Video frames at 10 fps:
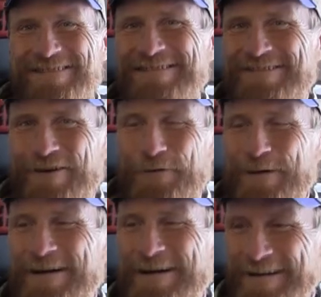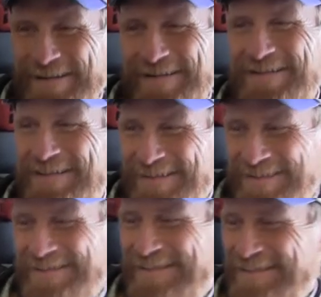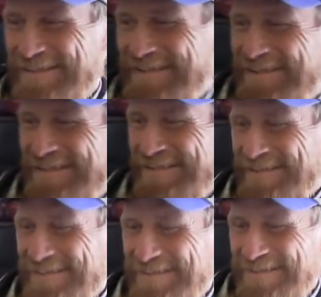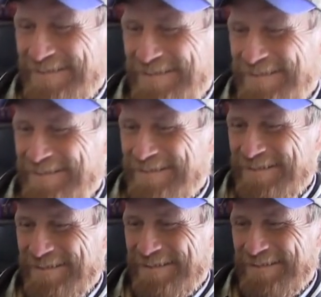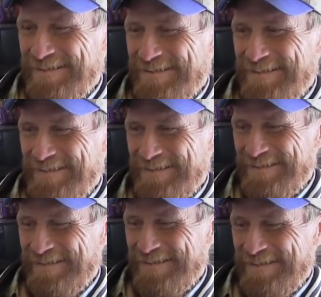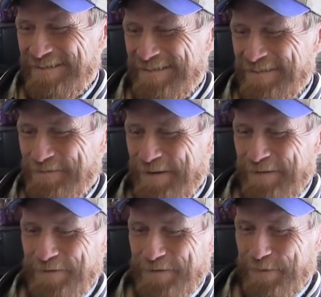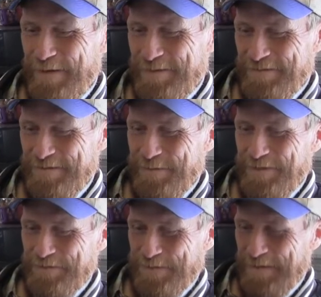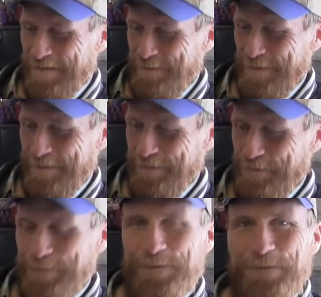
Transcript: So he puts a lot of puts a lot of work and effort into stocking this place and keeping fishermen stocked. But there's uh, five hundred miles on the minnows by the time I get home.